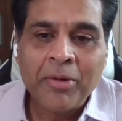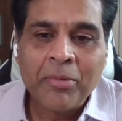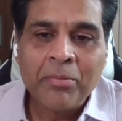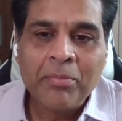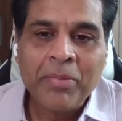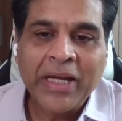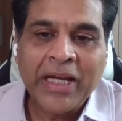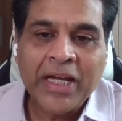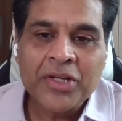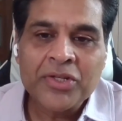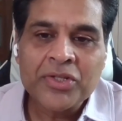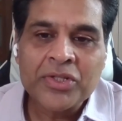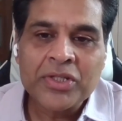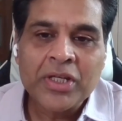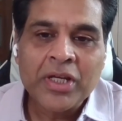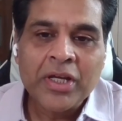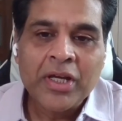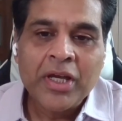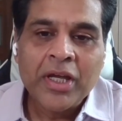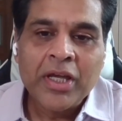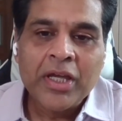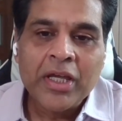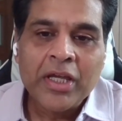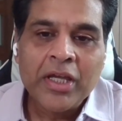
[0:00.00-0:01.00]
because
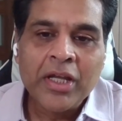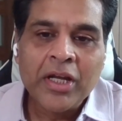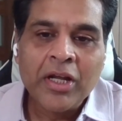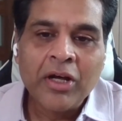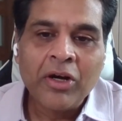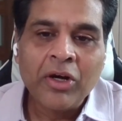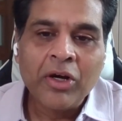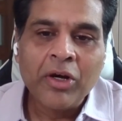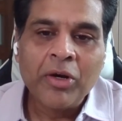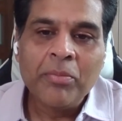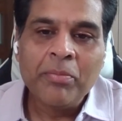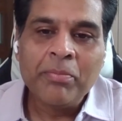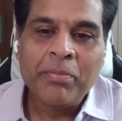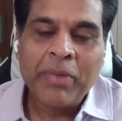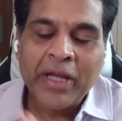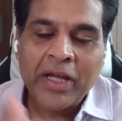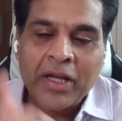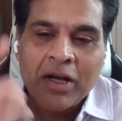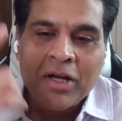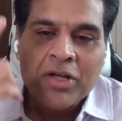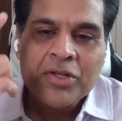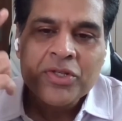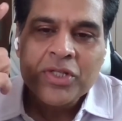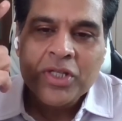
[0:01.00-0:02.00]

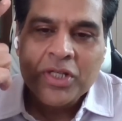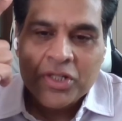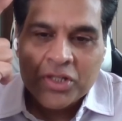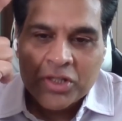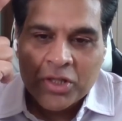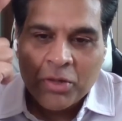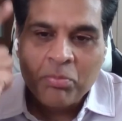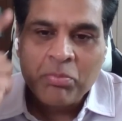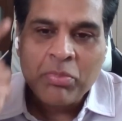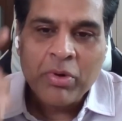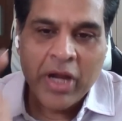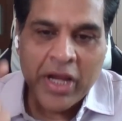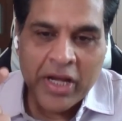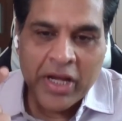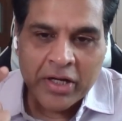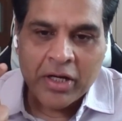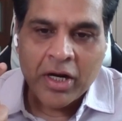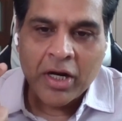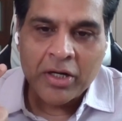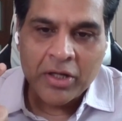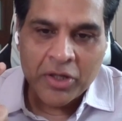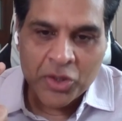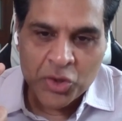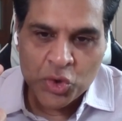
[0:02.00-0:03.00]
because it's a brain
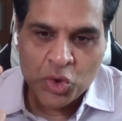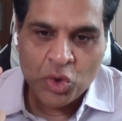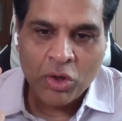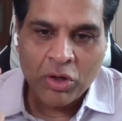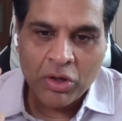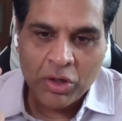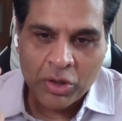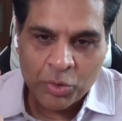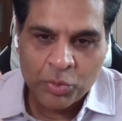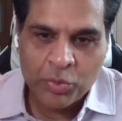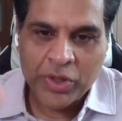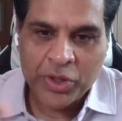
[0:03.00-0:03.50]
gut disorder,